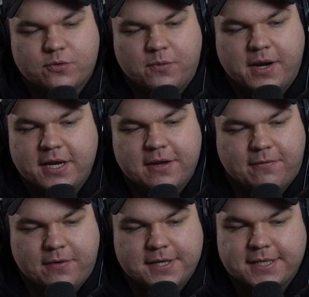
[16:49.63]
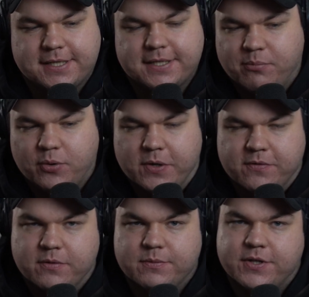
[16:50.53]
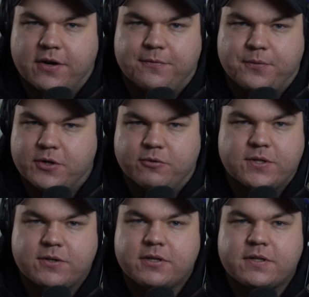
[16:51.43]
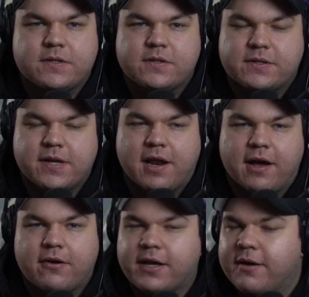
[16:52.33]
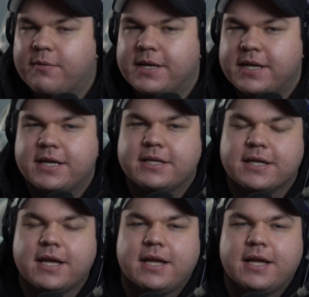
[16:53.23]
20 different boardrooms of producers to say like, okay, we need